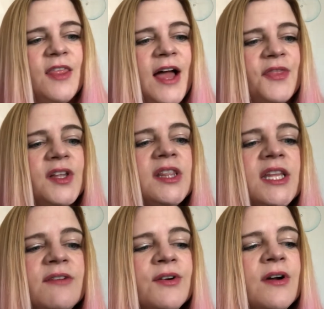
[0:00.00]
that the
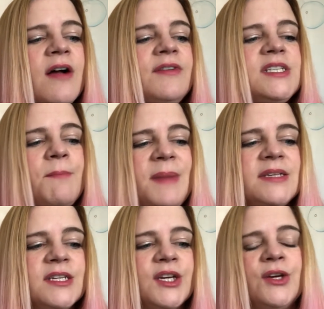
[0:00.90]
liver of a
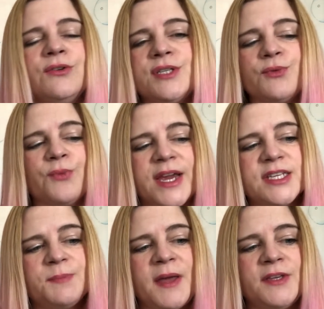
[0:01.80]
domestic goose
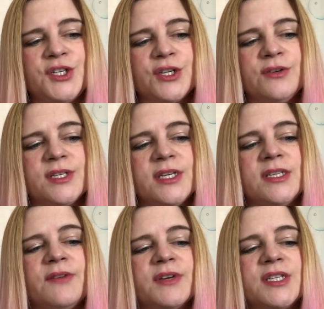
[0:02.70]
raised by the Jews
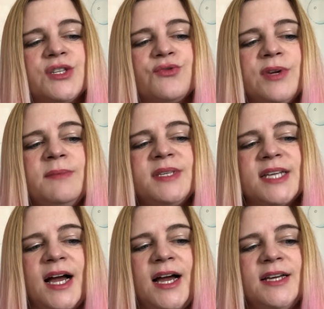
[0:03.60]
is of extreme
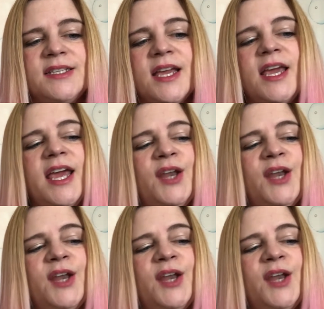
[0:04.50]
size